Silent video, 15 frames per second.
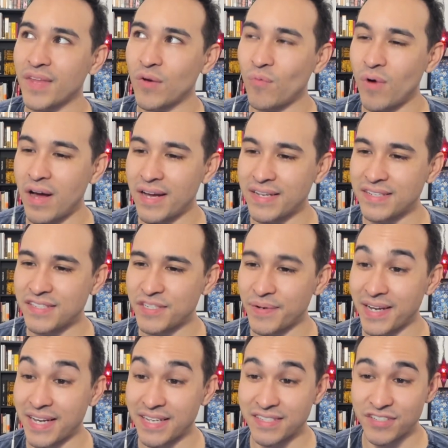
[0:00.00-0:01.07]
wise to,
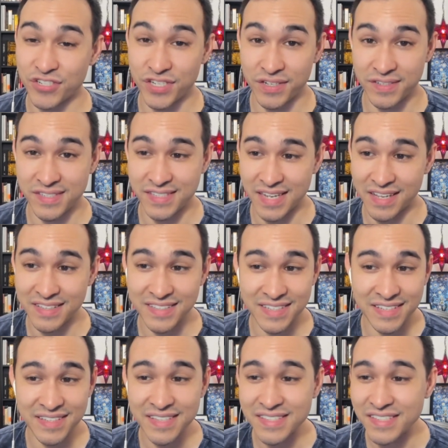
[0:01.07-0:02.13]
I guess, shield Salandit
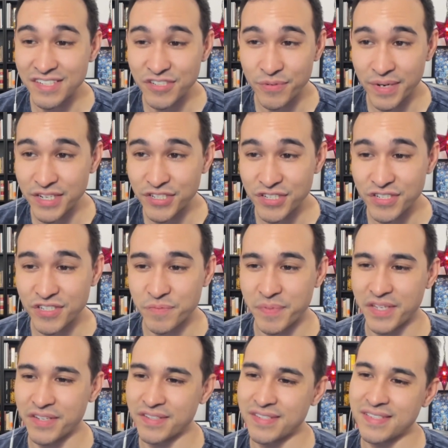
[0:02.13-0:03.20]
in this situation, just
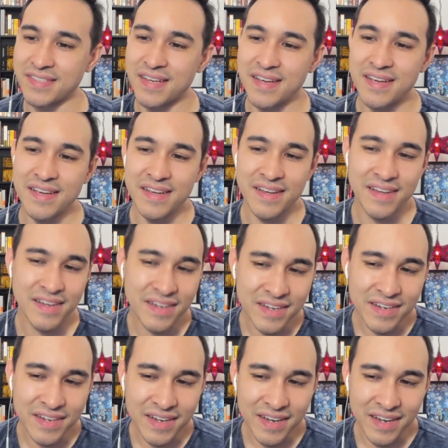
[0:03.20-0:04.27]
because,
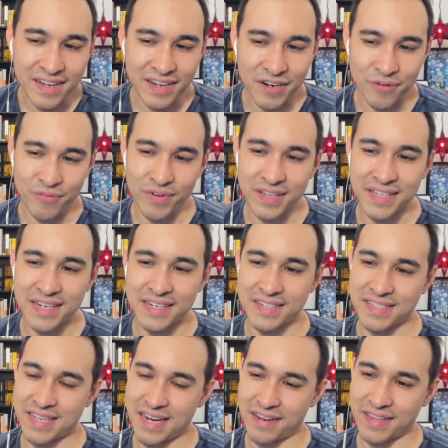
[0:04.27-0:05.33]
really
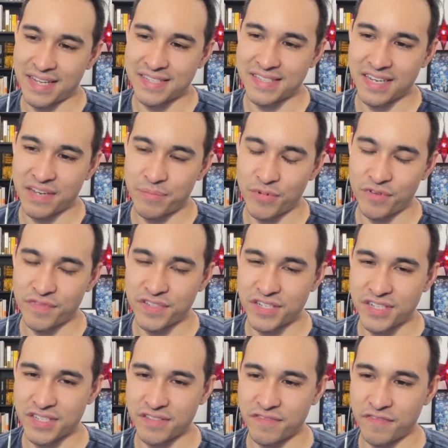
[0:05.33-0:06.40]
needed to get out that second move to
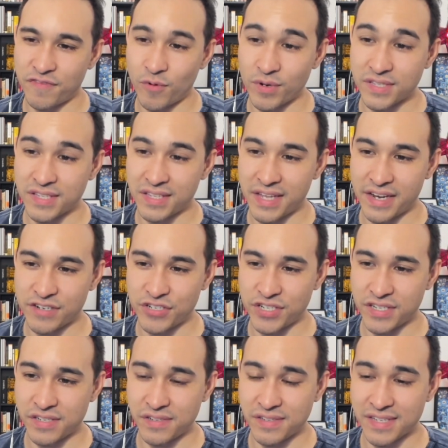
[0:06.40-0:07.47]
just force the last
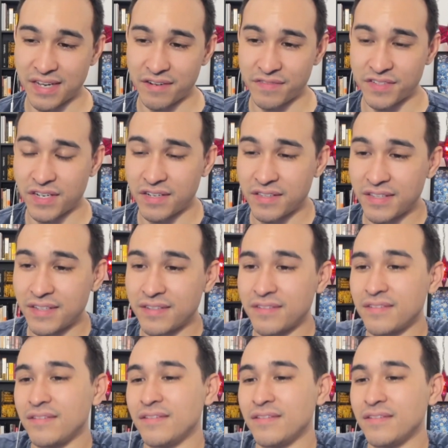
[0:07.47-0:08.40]
shield out of Ducklet.